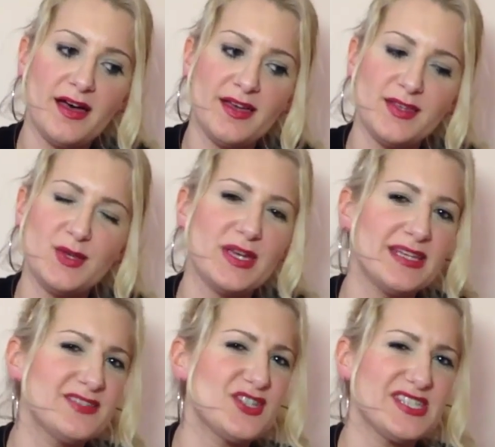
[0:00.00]
you can
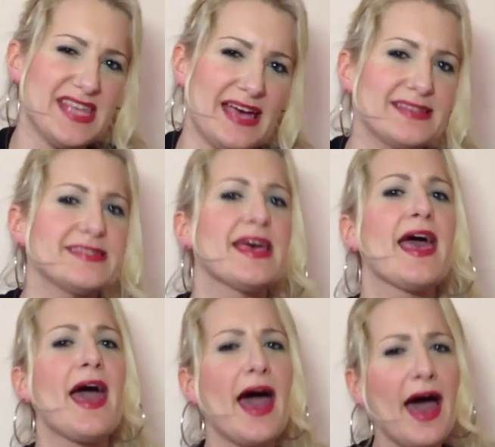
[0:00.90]
understand.
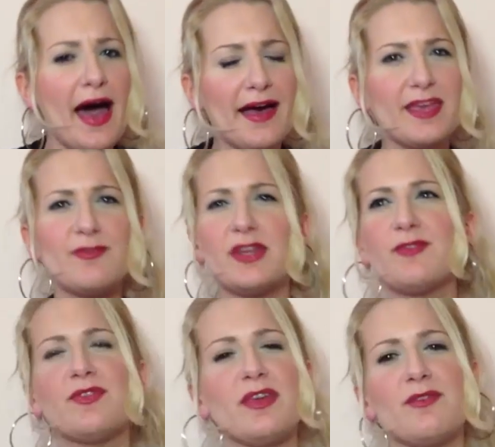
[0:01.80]
Even
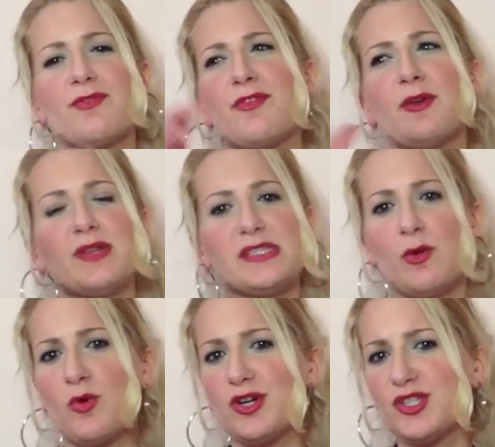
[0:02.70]
if there is a
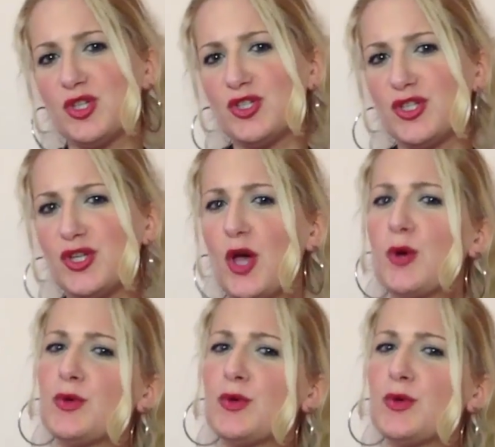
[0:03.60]
word you don't know,